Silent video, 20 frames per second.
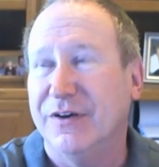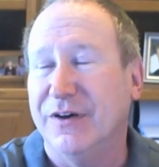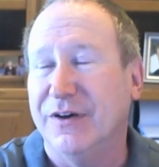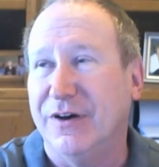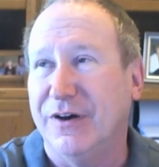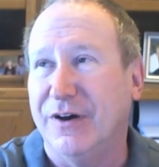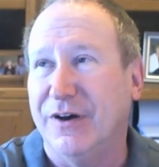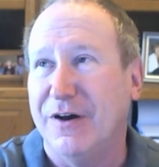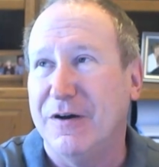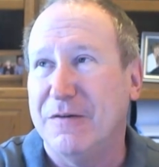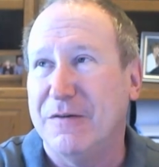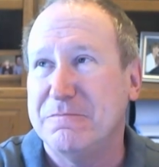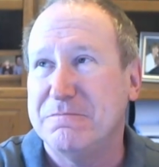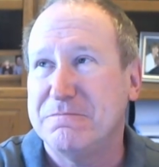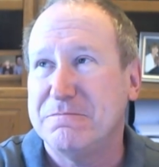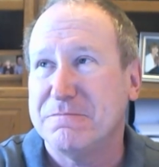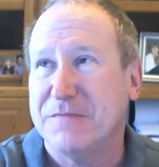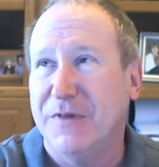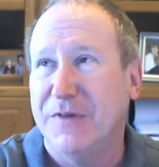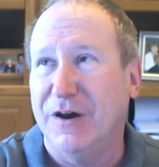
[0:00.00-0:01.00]

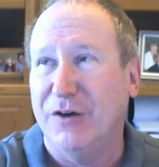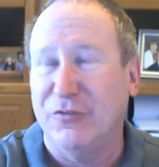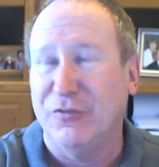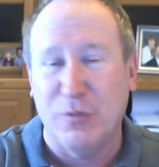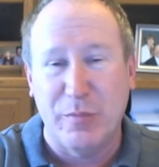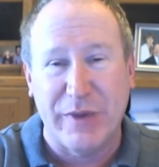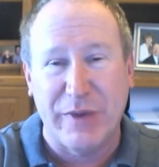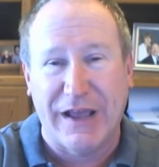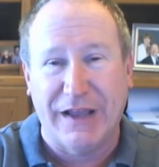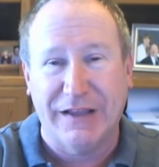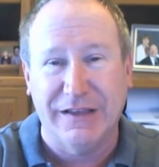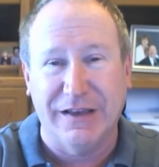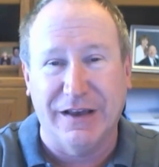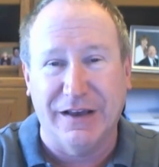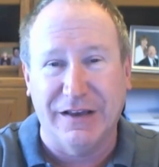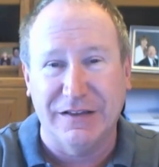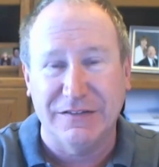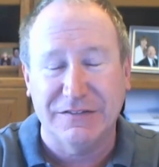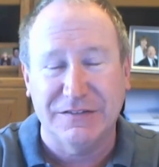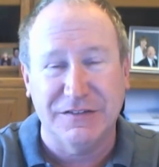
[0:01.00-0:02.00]
of the bad
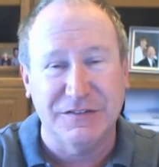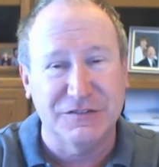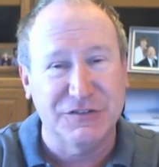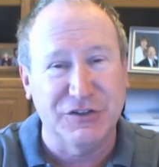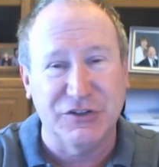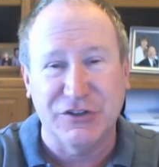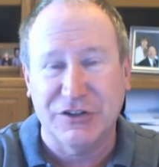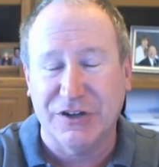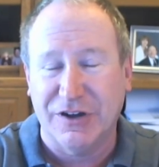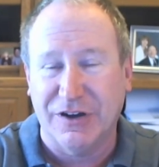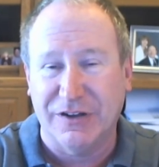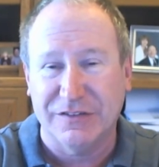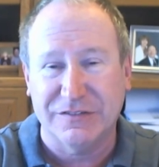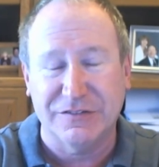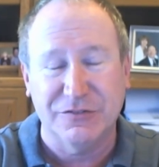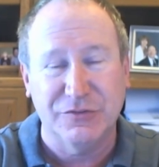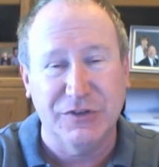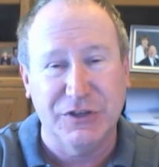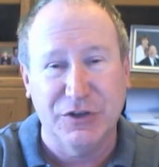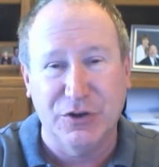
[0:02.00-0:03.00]
guys is going to
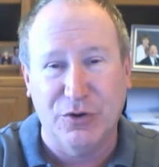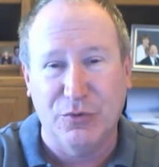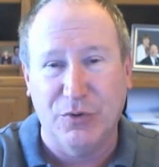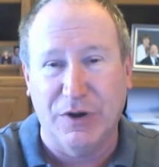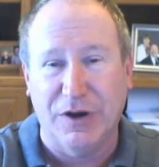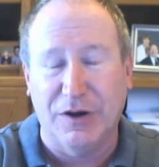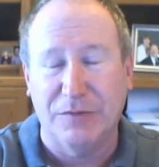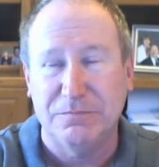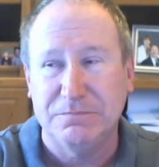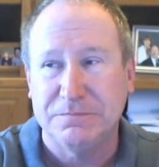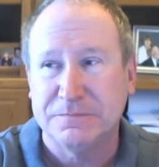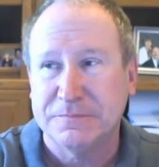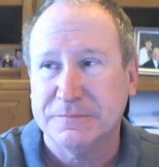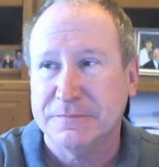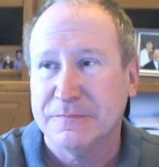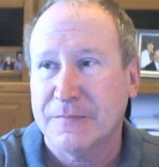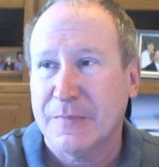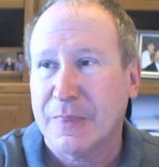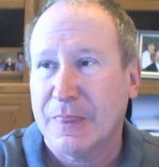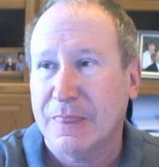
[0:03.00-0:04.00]
constantly go up.
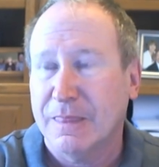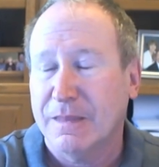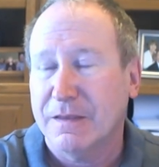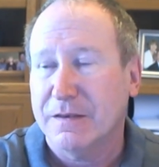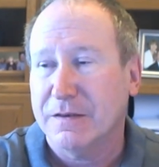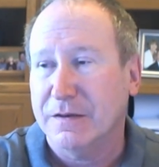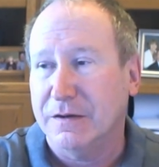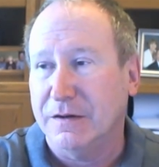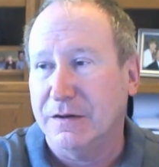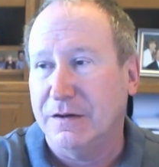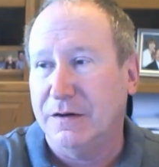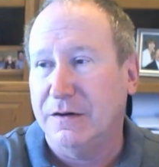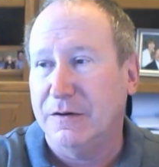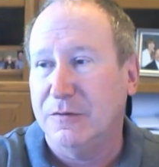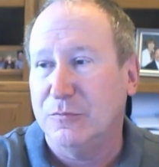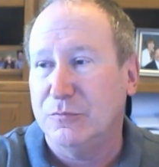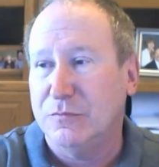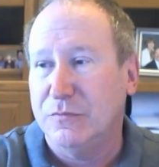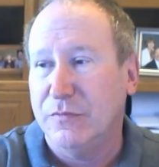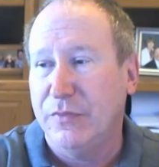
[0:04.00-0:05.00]

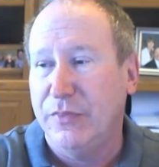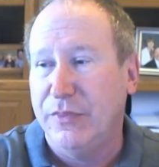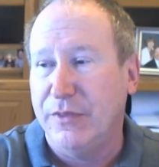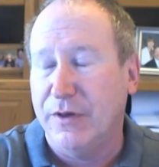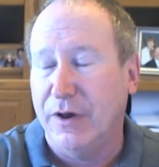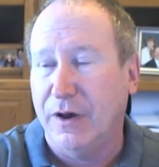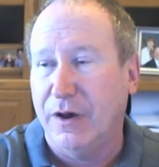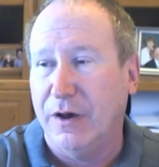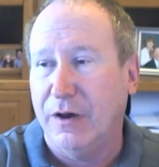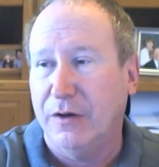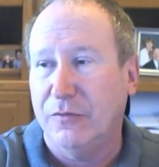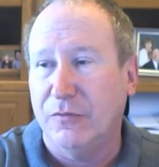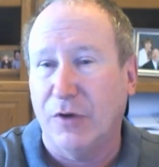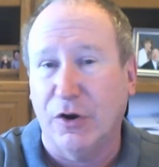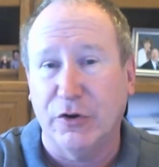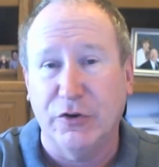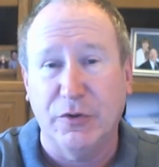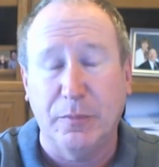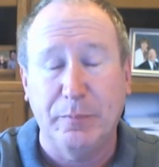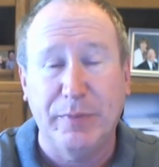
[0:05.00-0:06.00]

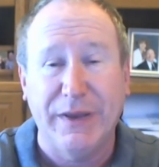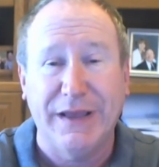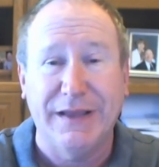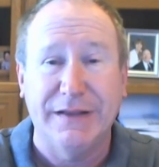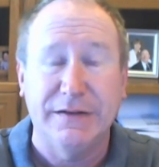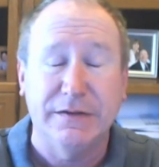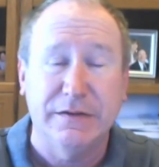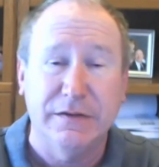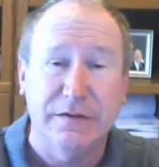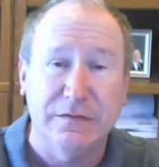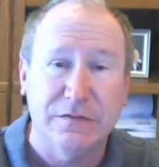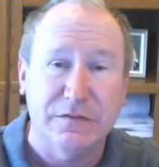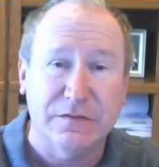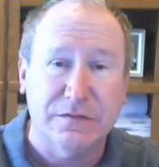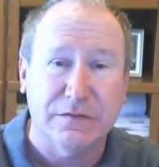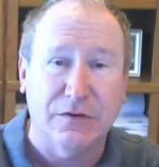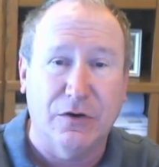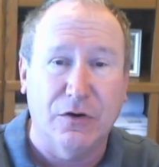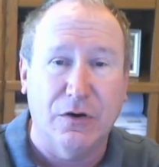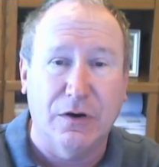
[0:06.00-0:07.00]
Our
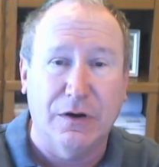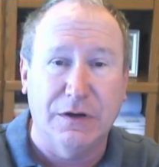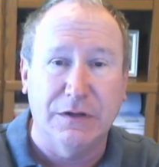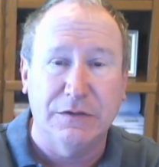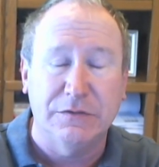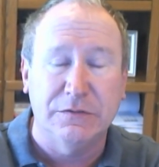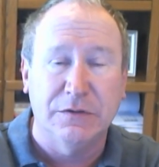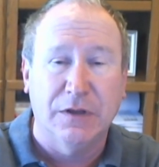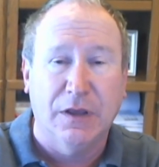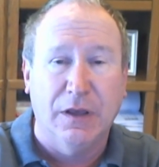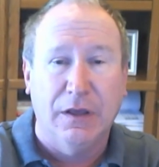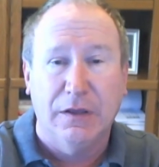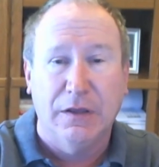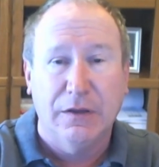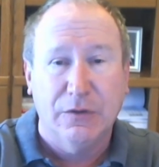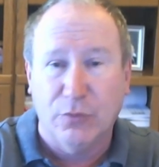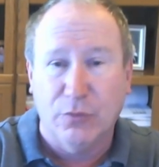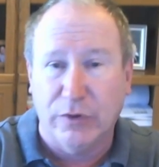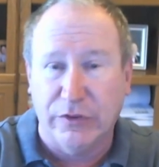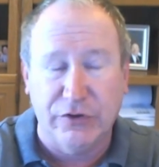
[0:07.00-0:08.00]
dependence on,
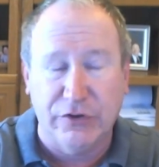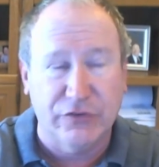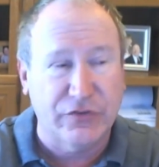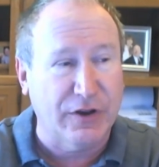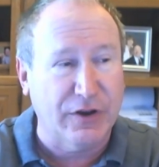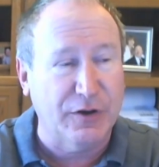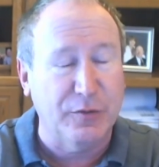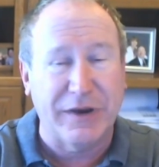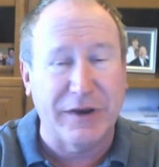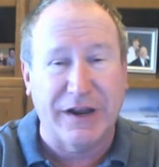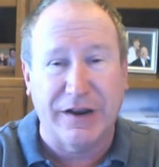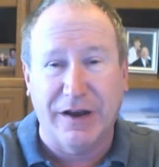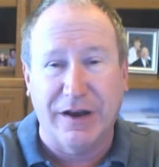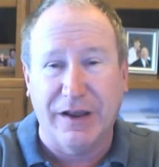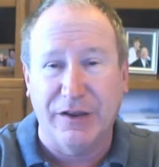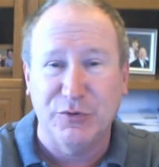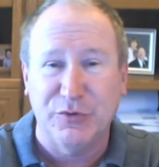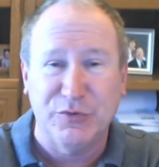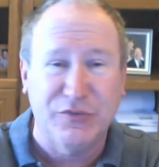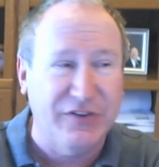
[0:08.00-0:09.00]
whether you're talking about
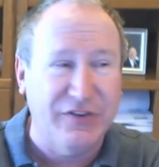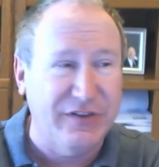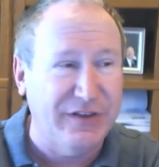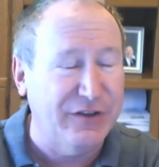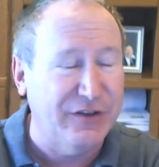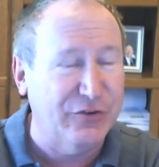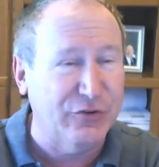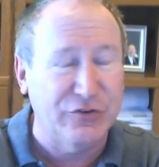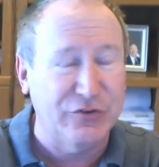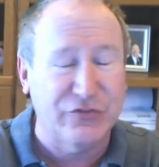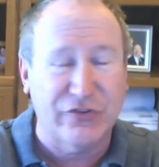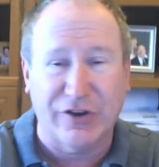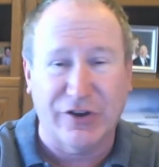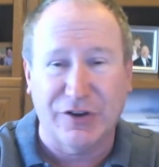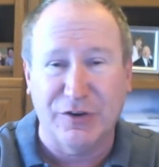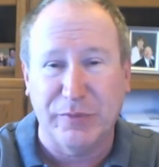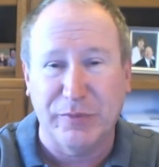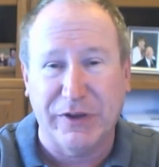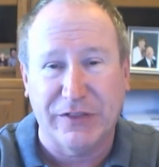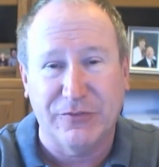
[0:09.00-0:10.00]
IoT or you're
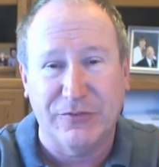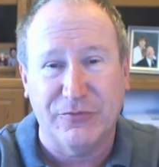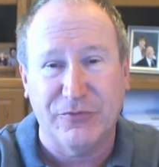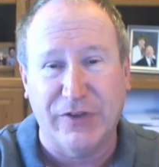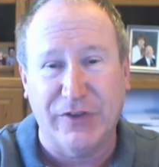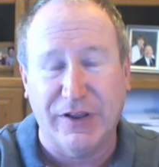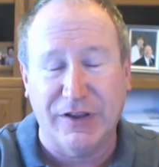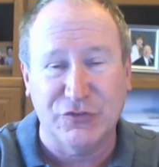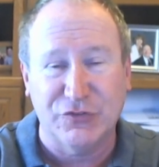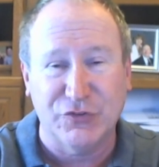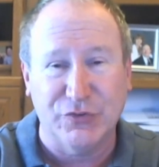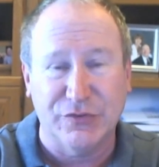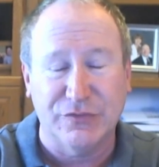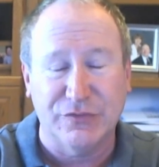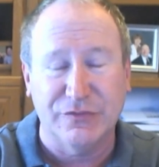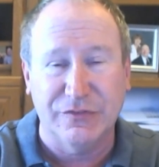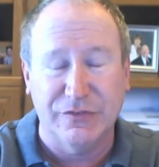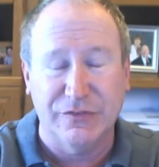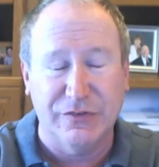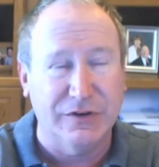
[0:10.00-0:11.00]
talking about the
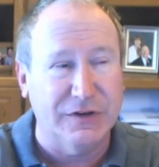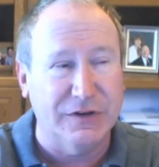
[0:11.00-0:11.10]
financial